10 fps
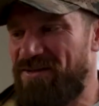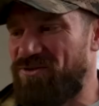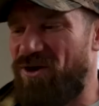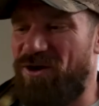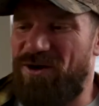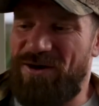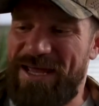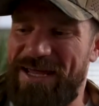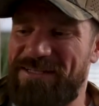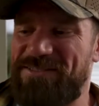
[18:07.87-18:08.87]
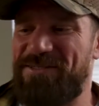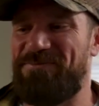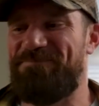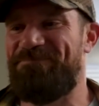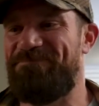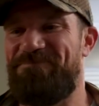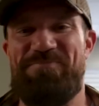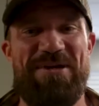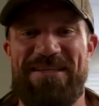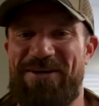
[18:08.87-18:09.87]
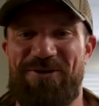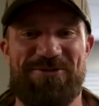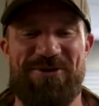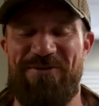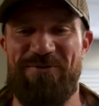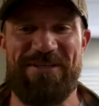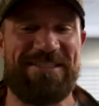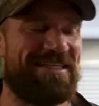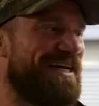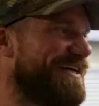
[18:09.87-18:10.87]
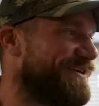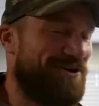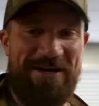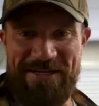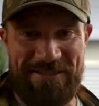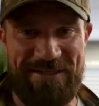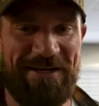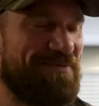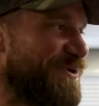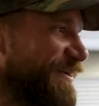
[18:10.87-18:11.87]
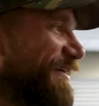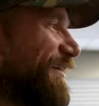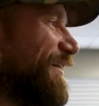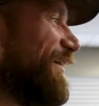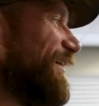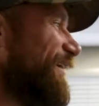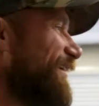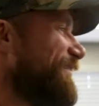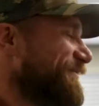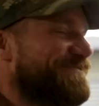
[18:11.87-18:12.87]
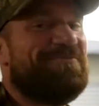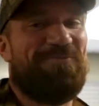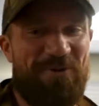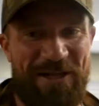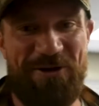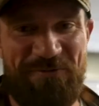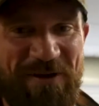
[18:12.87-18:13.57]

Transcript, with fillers: tall, handsome, beating the girls off with a stick, not his stick, but uh, really good